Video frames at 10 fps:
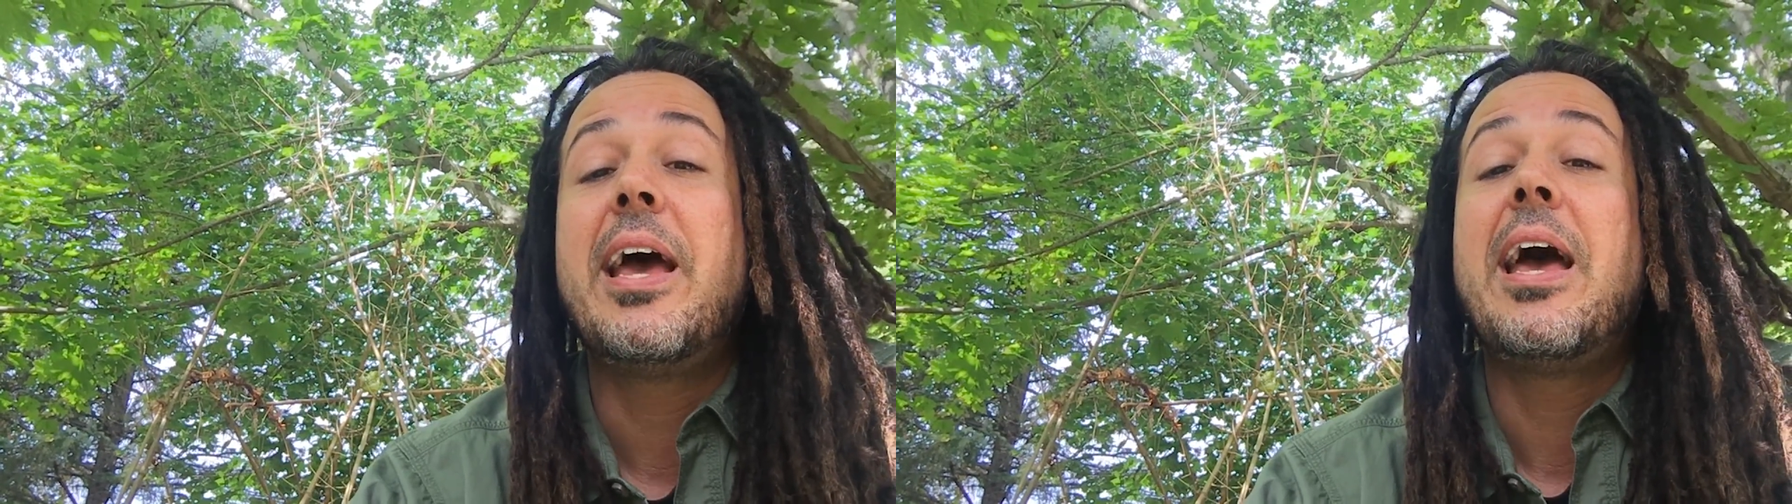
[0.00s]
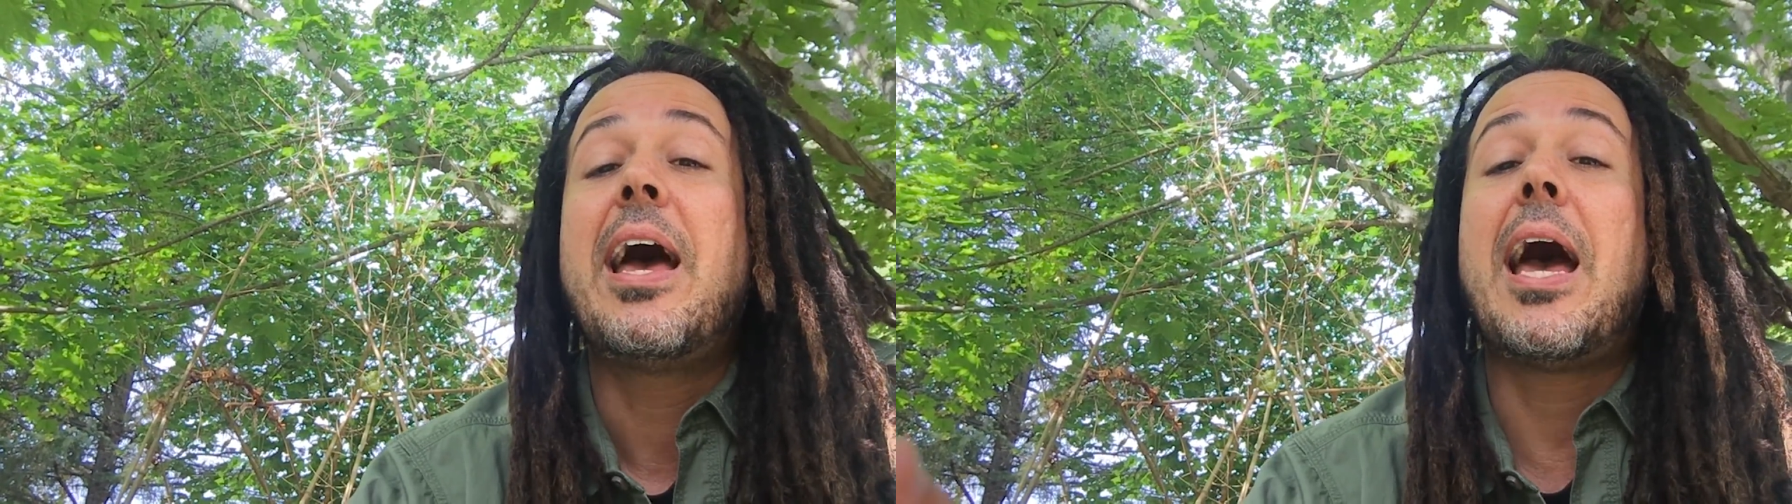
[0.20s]

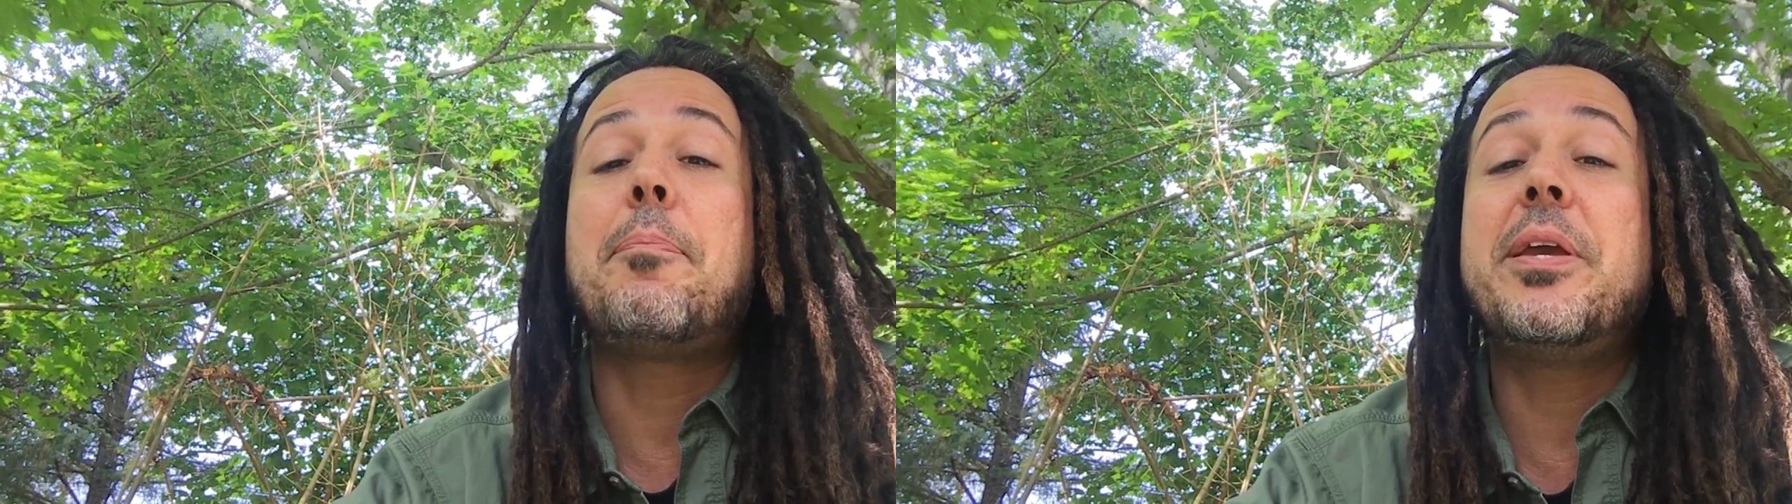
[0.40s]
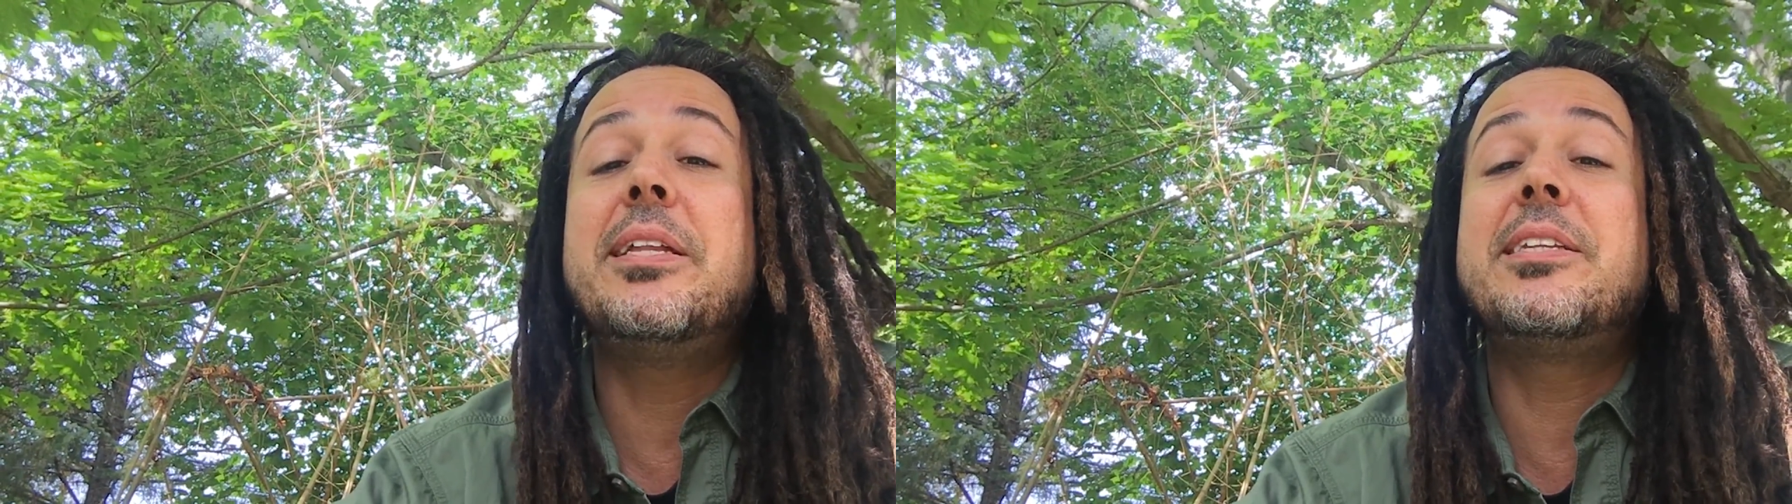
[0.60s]

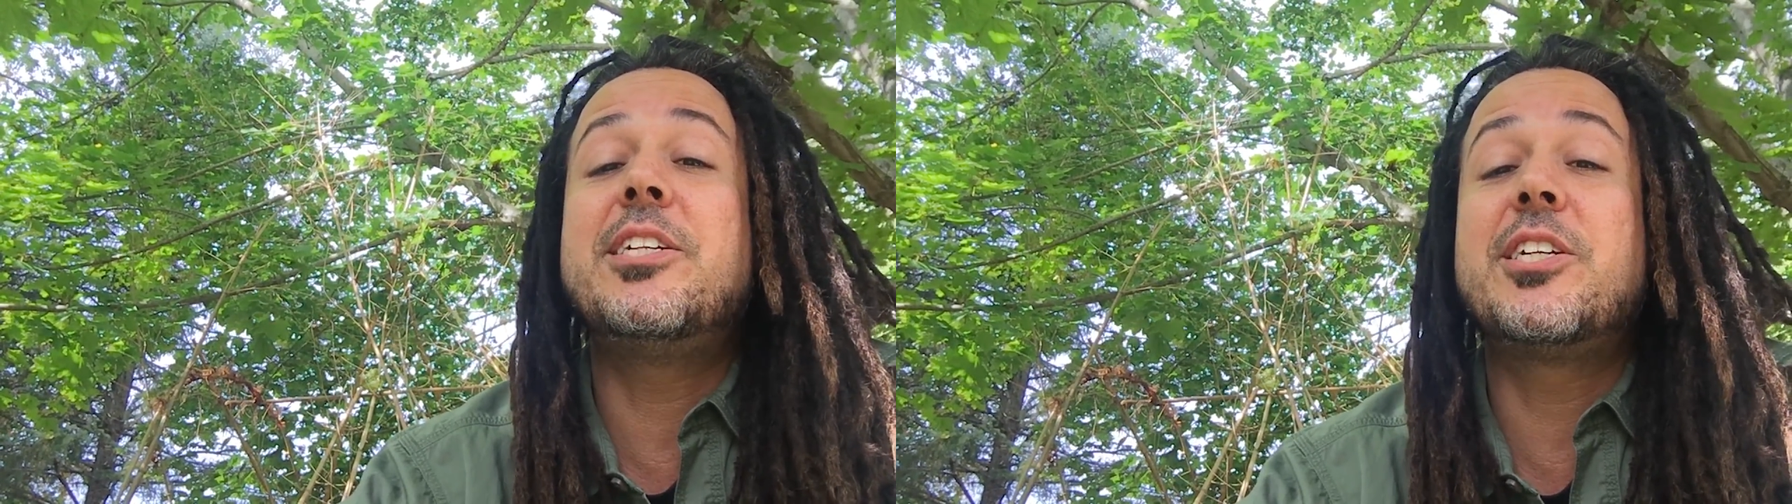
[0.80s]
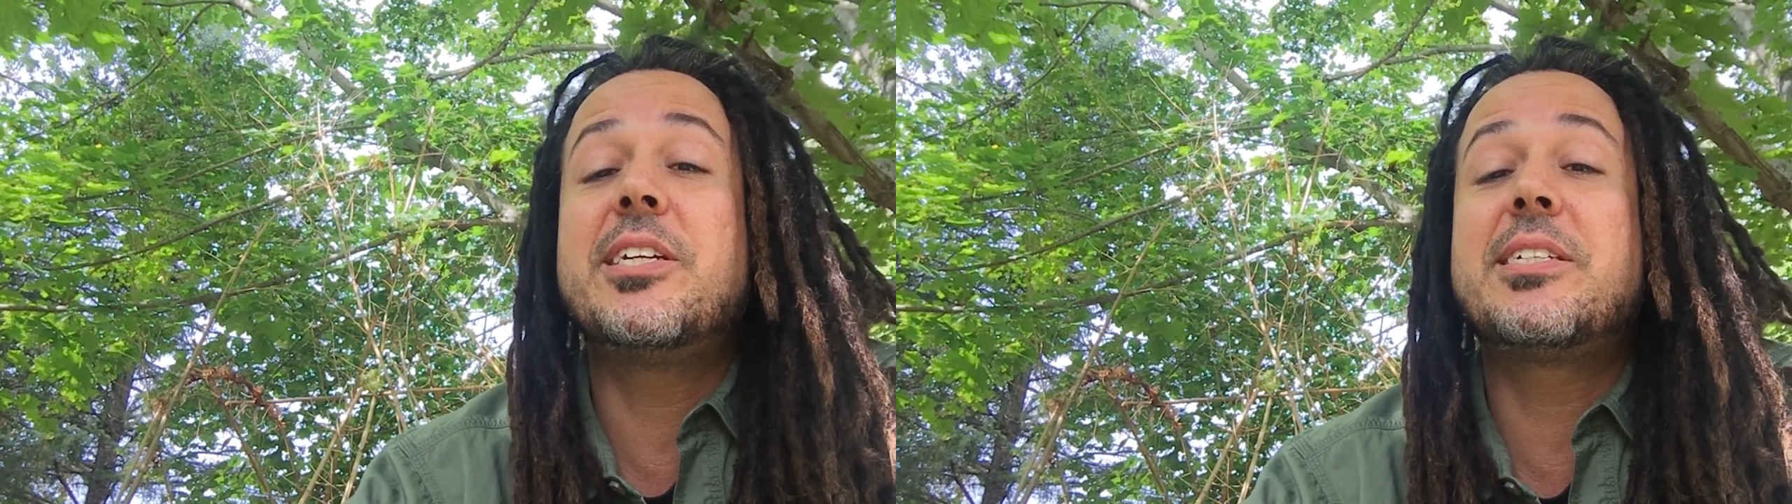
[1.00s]
happy
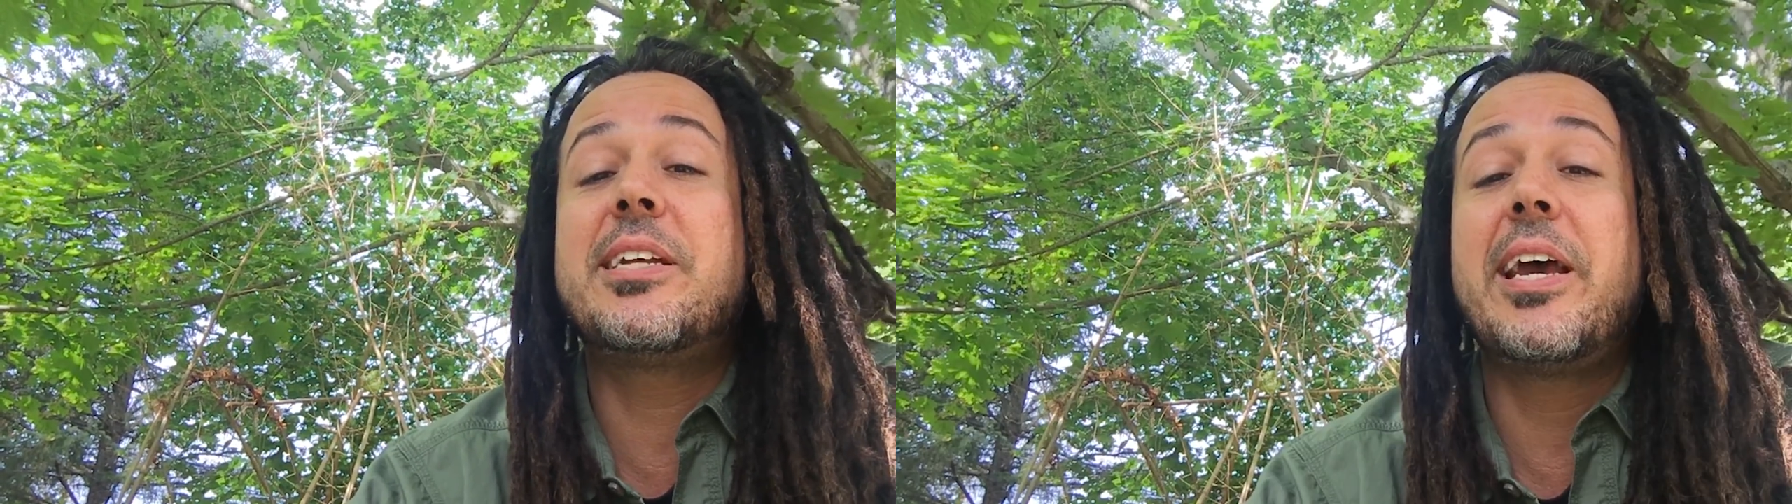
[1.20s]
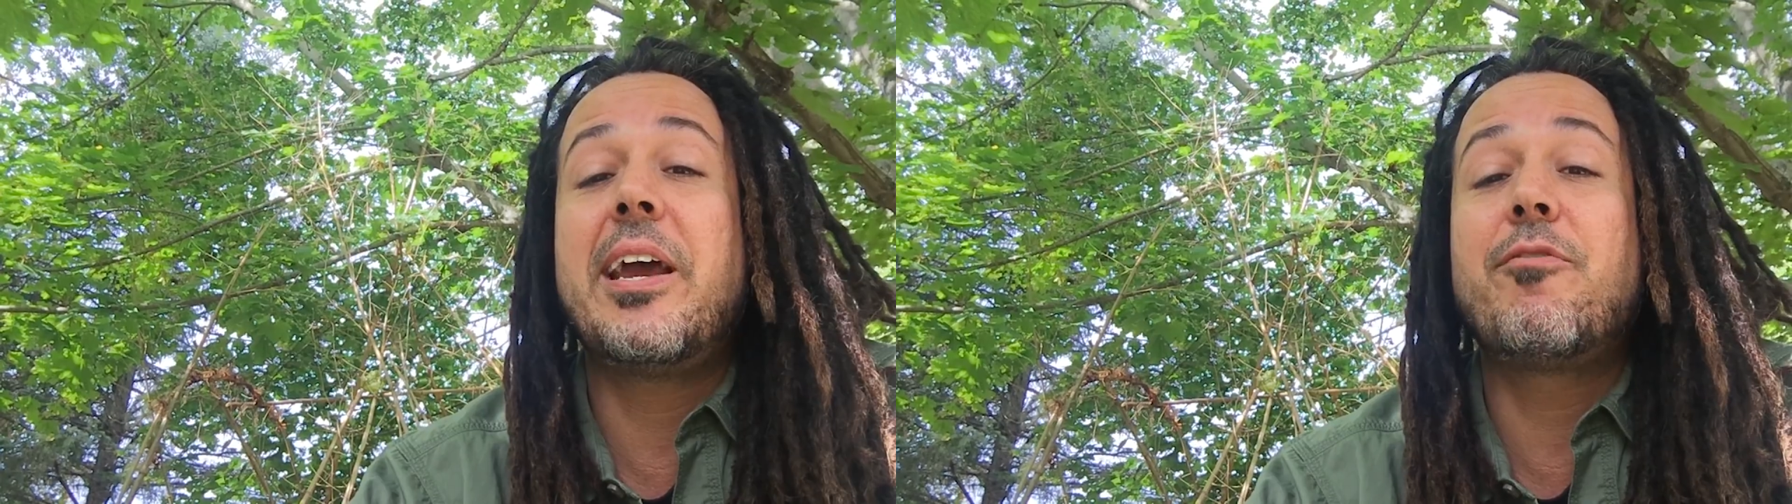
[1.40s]
Indigenous
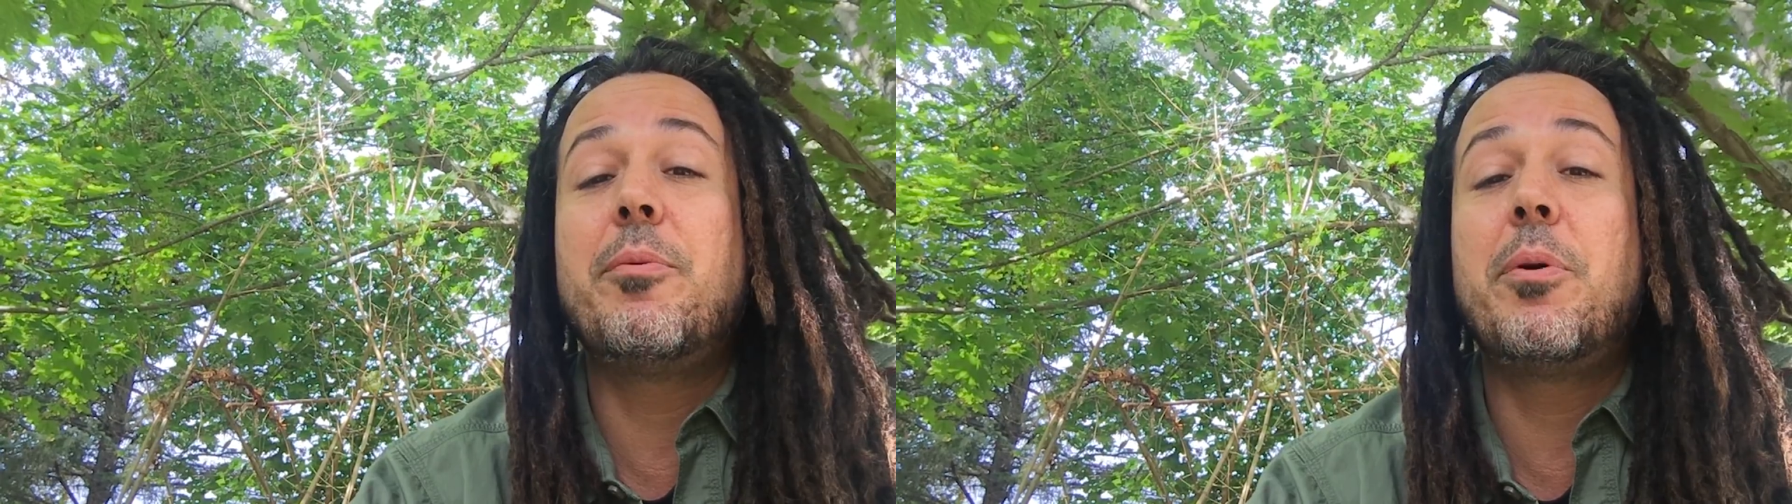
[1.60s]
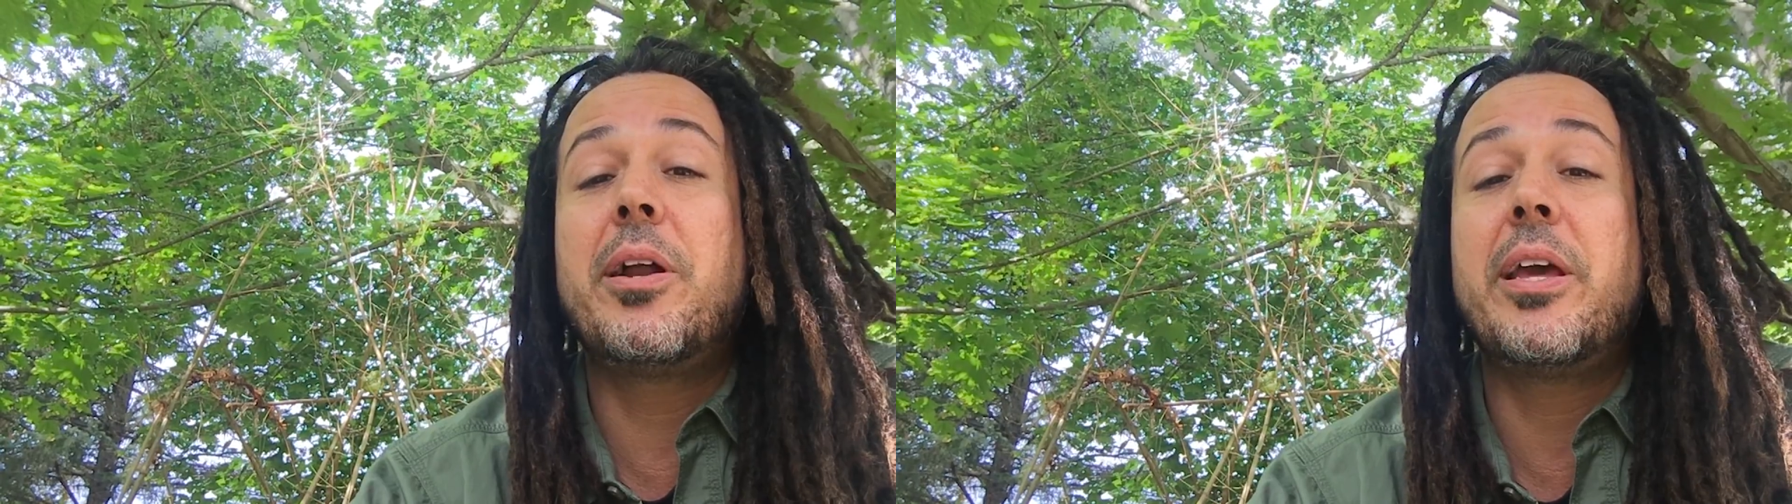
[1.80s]
Day,
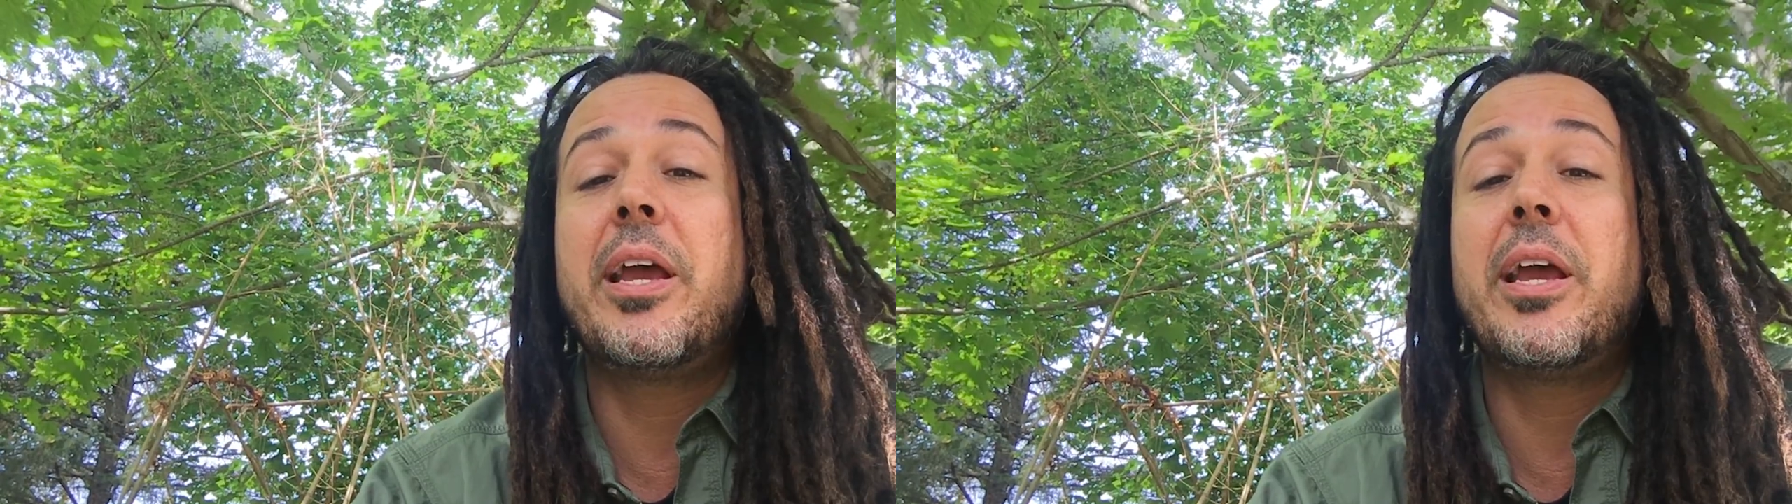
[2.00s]
everybody.